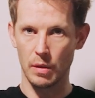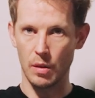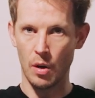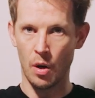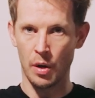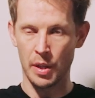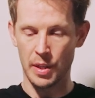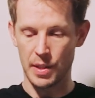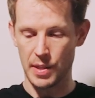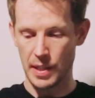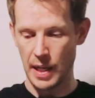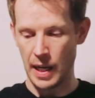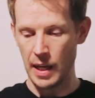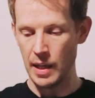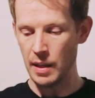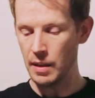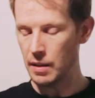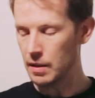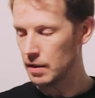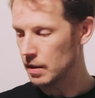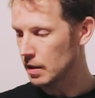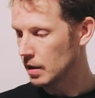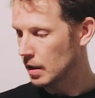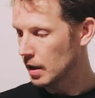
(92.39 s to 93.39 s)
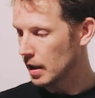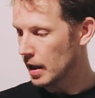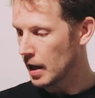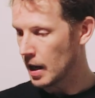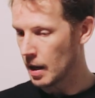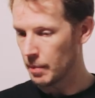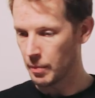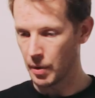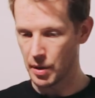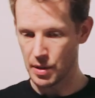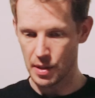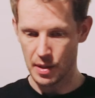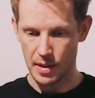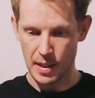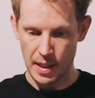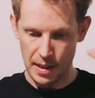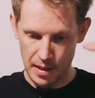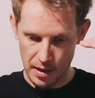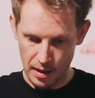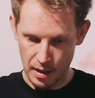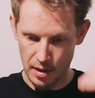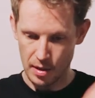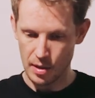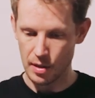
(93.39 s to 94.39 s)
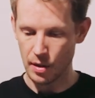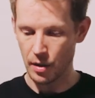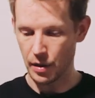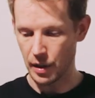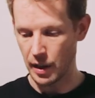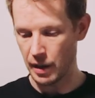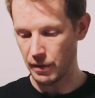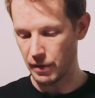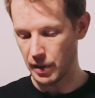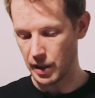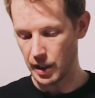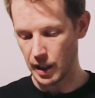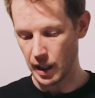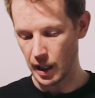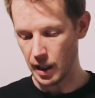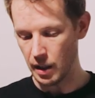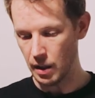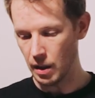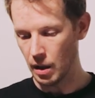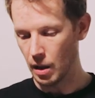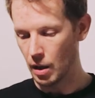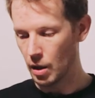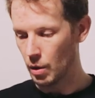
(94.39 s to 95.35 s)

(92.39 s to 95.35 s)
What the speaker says: on its end because it's easier to slot everything in,